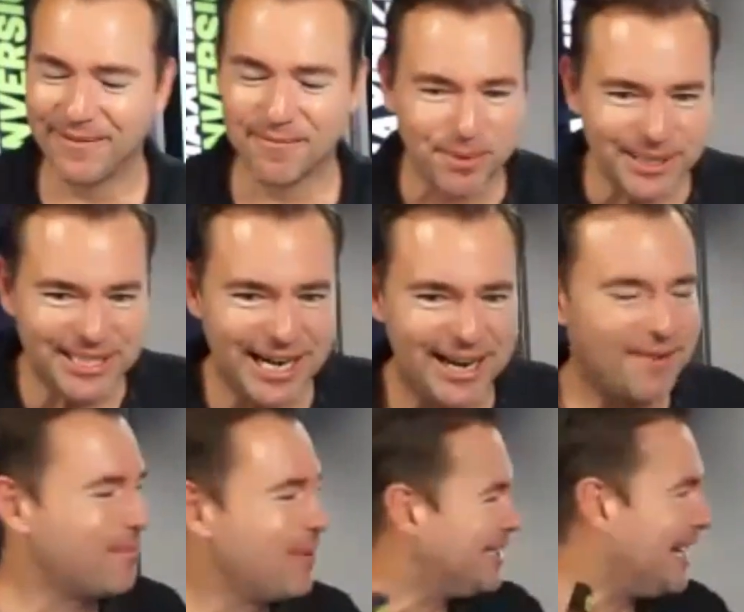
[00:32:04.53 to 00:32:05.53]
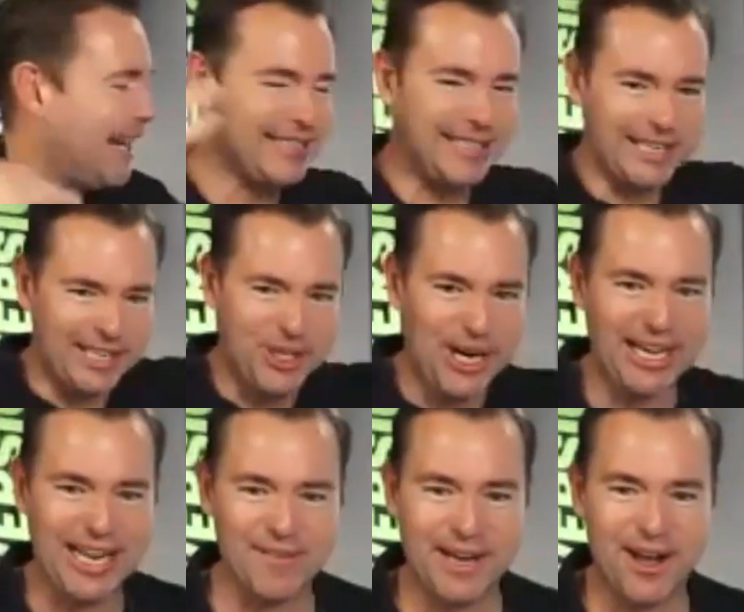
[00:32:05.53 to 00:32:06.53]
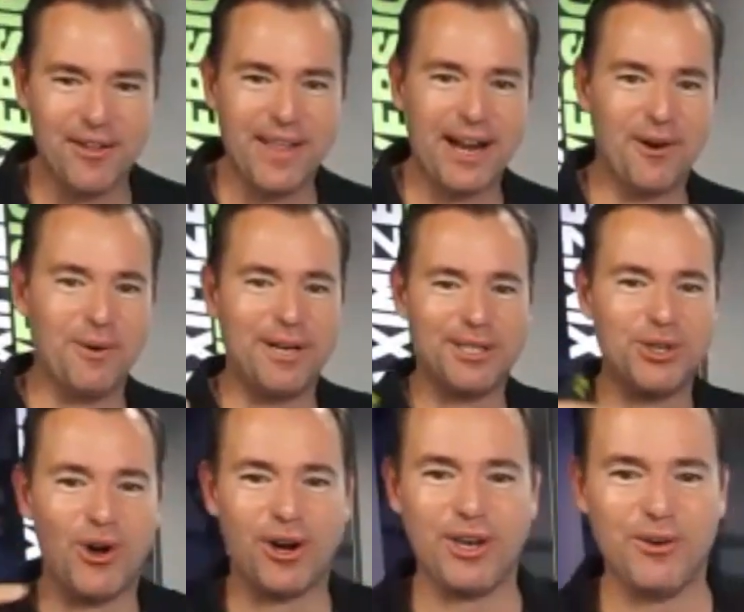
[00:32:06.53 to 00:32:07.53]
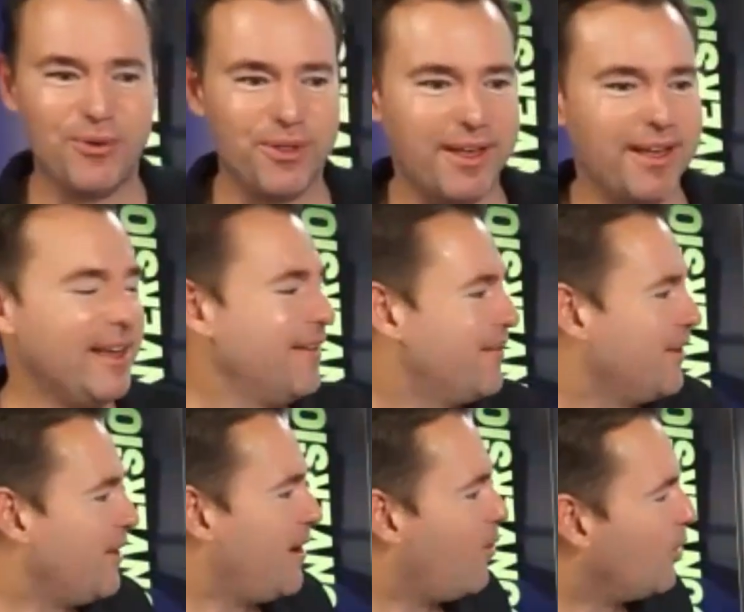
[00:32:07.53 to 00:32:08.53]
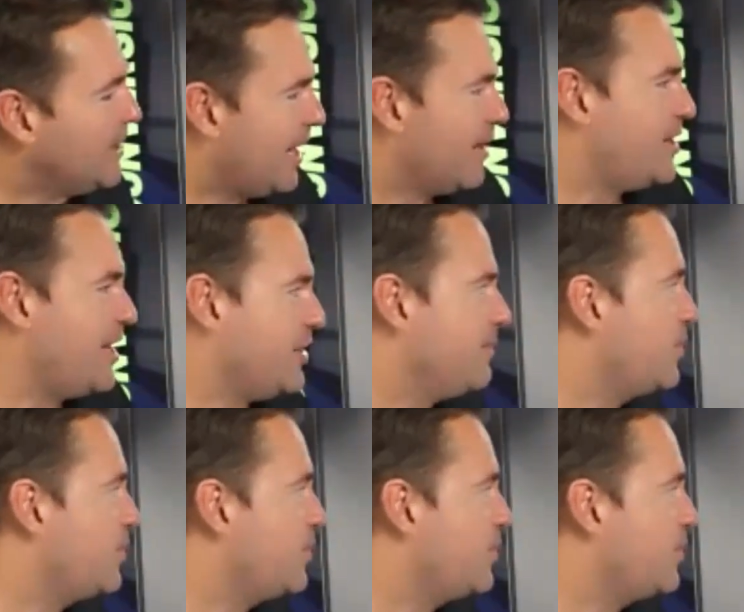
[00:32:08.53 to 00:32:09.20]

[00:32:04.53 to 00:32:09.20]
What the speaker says: Appreciate it. I just like to check in every now and then. I don't want to just talk at you for the whole entire session.